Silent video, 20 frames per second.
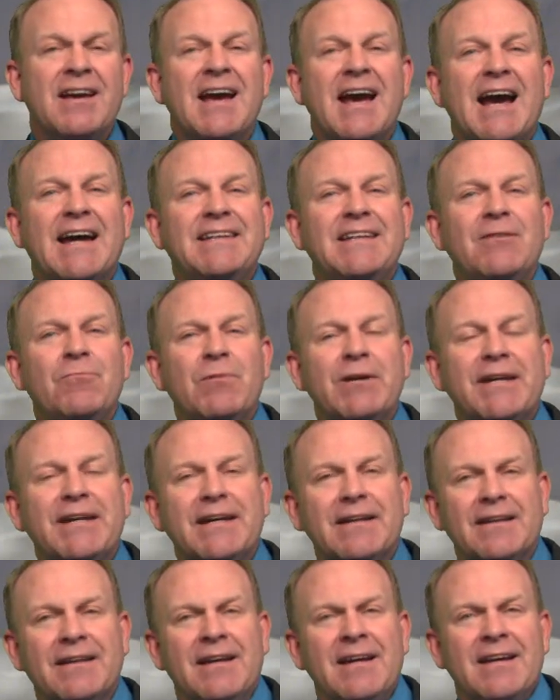And then we
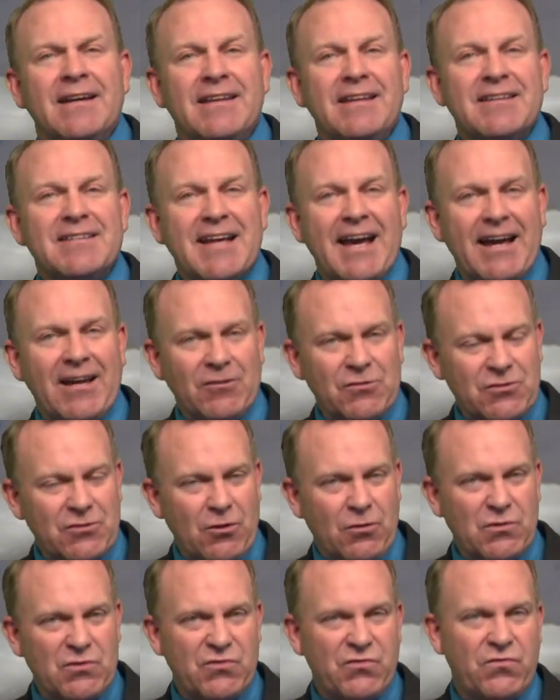get these
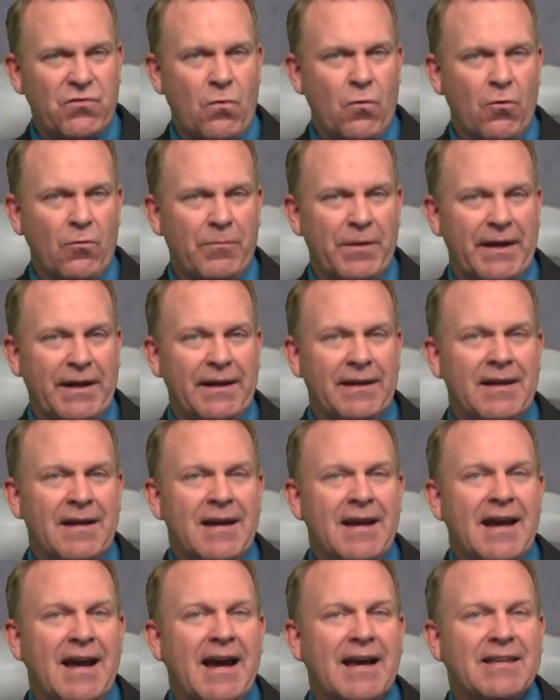hailstones forming,
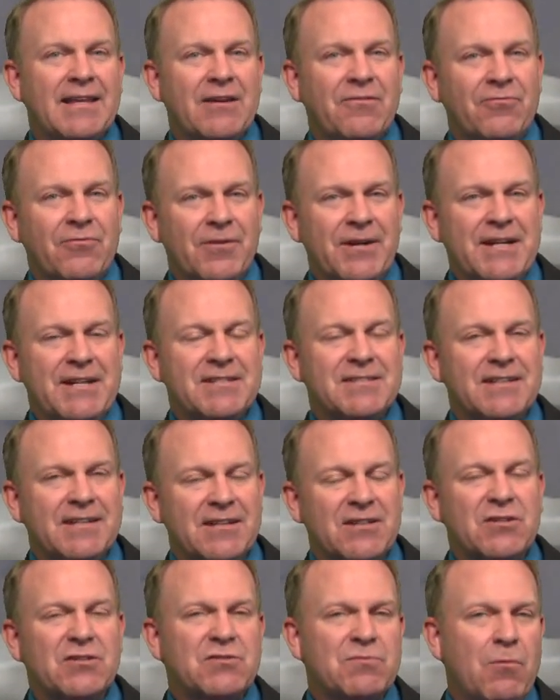and they freeze into
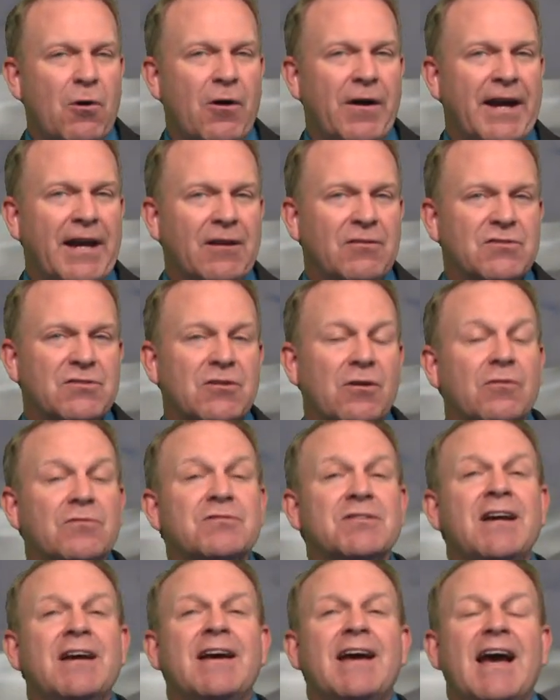the small
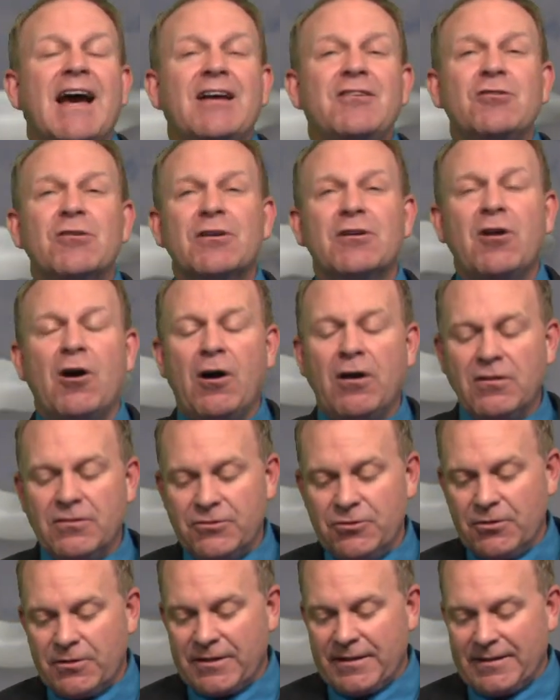hailstones. And you
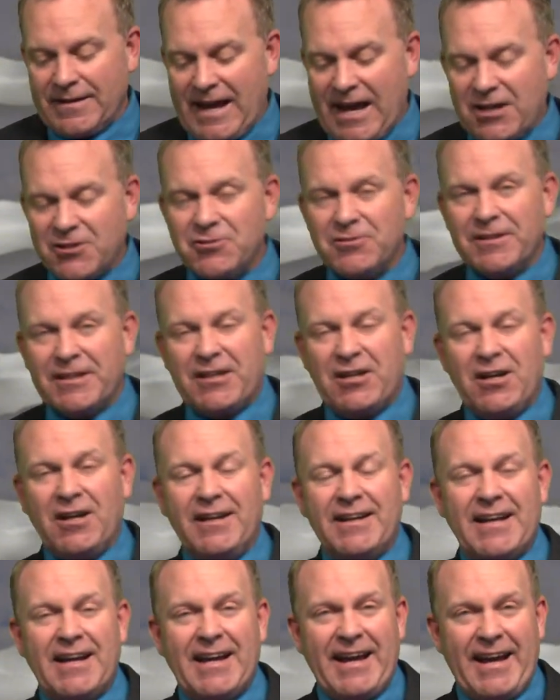can actually
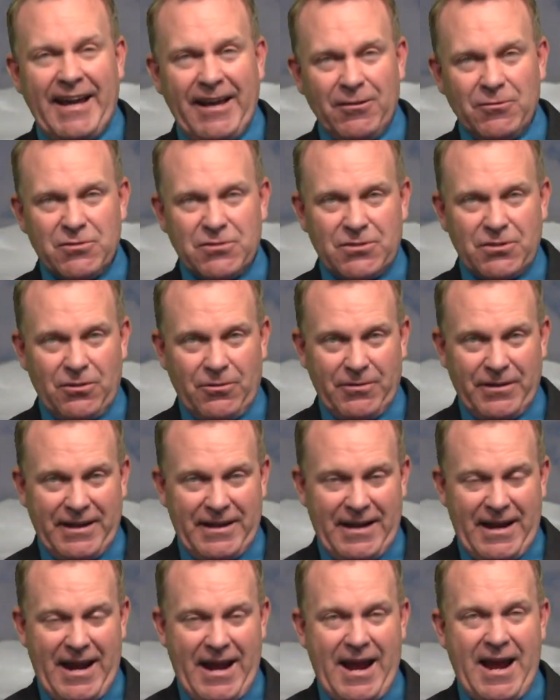cut a hailstone in
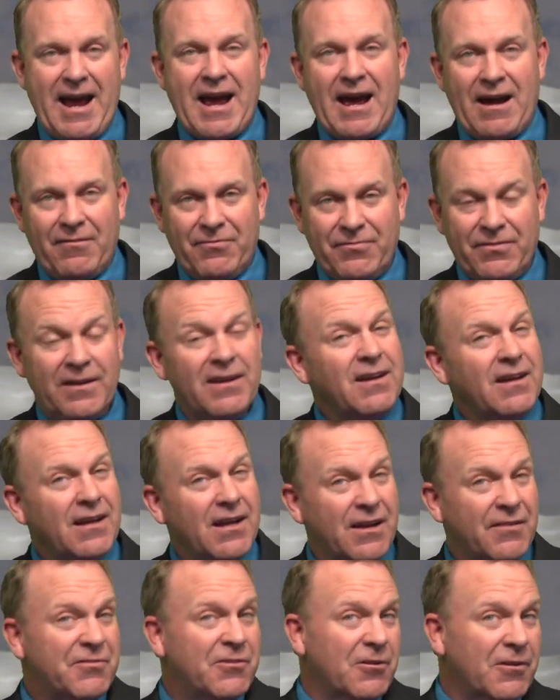half
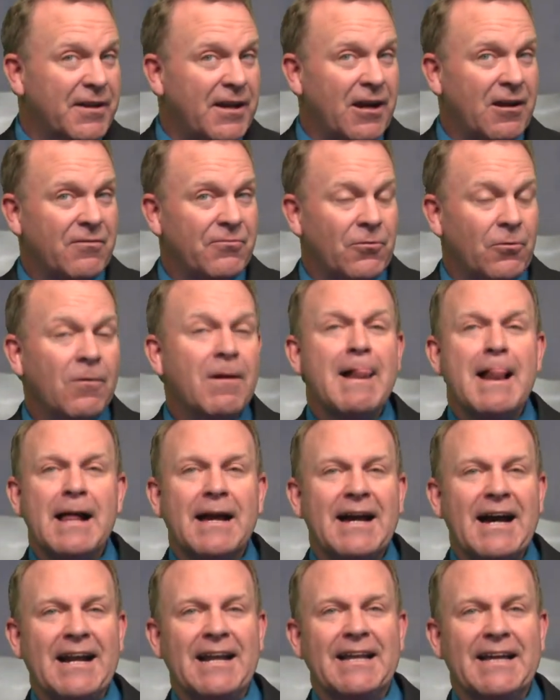if you're careful,
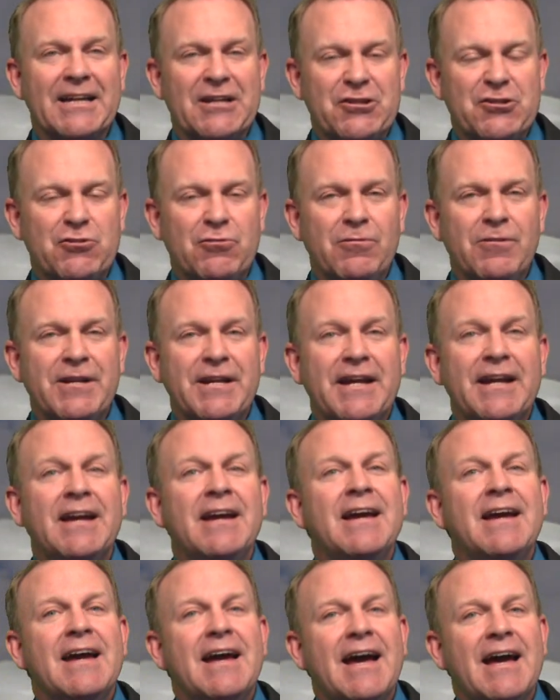kind of like a tree,
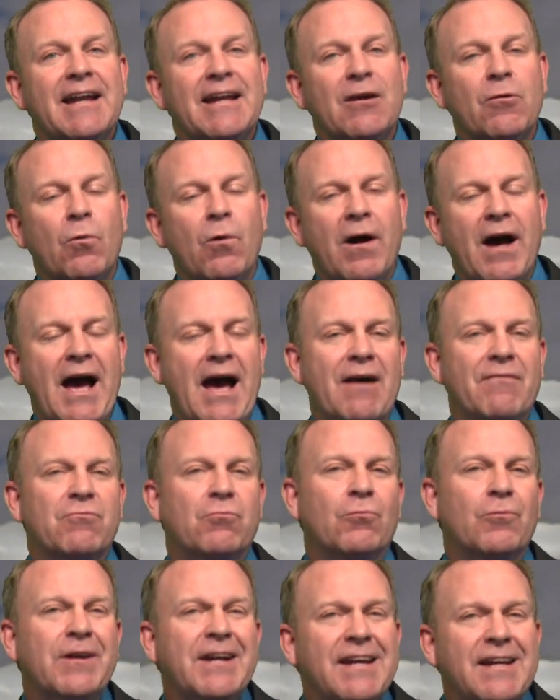and it will have
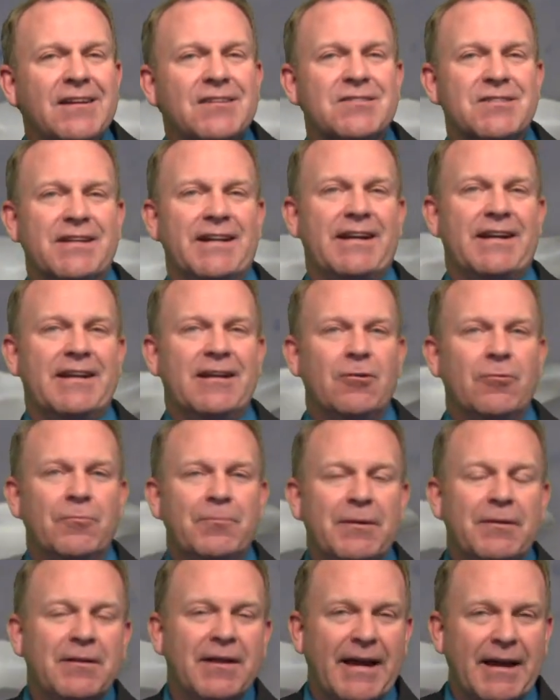rings in it. It will
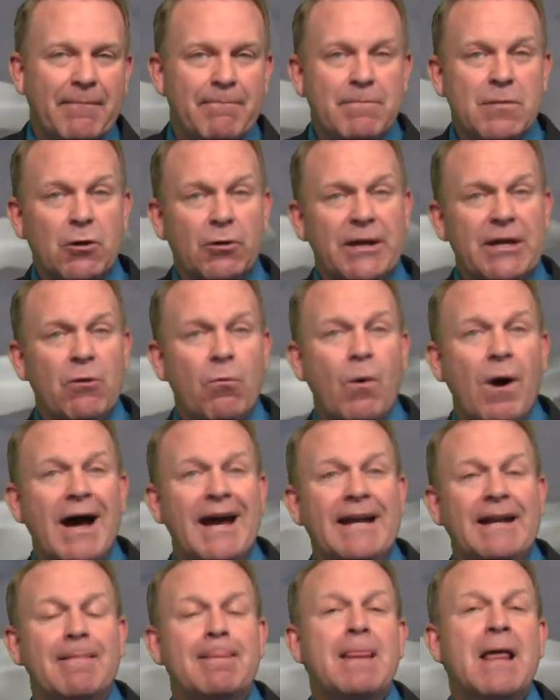be like milky
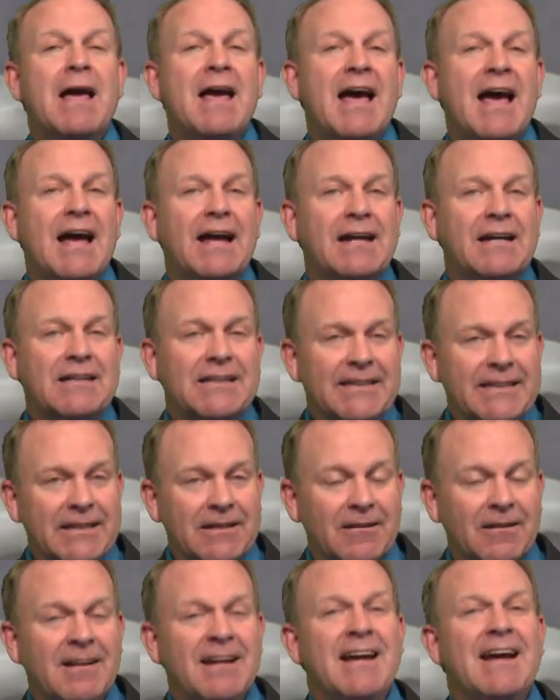white and
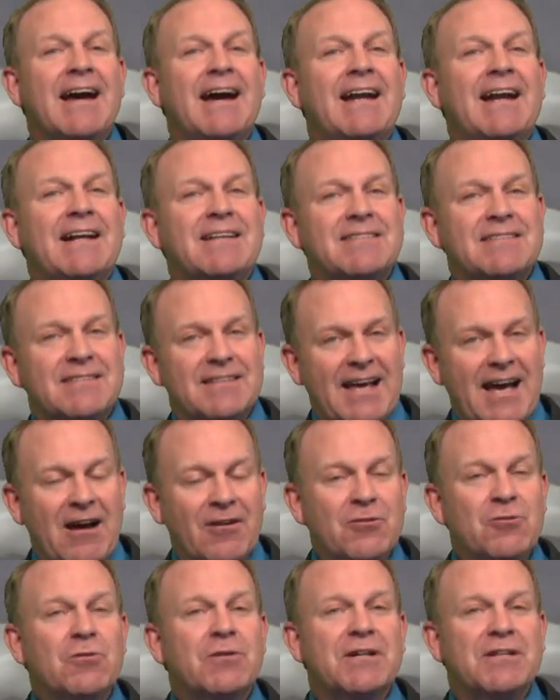clear, and that's how
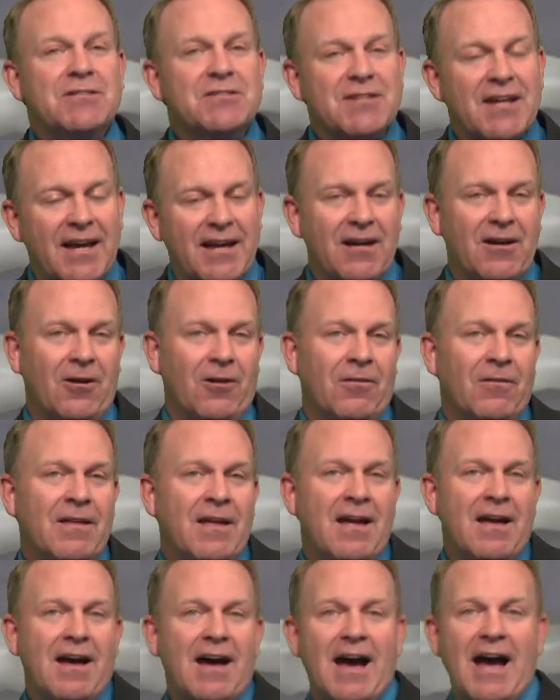you can tell
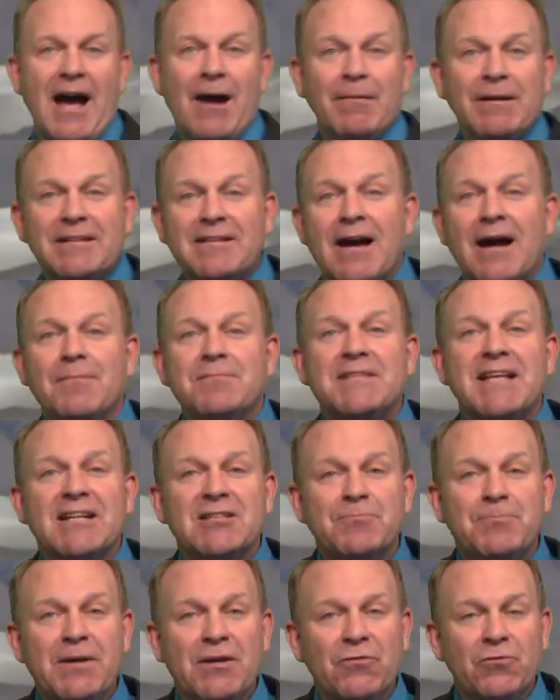how many times
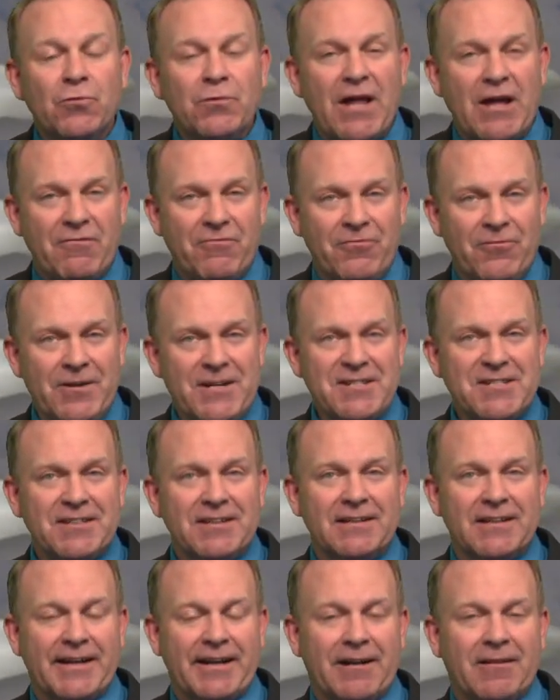that's been through that freezing
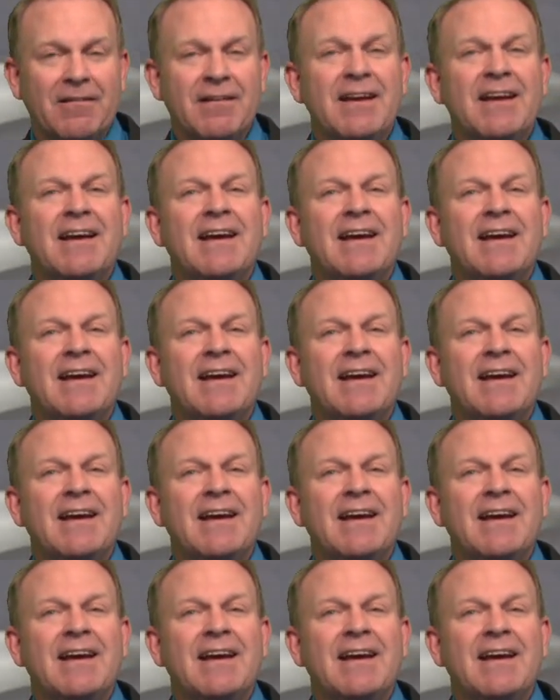layer.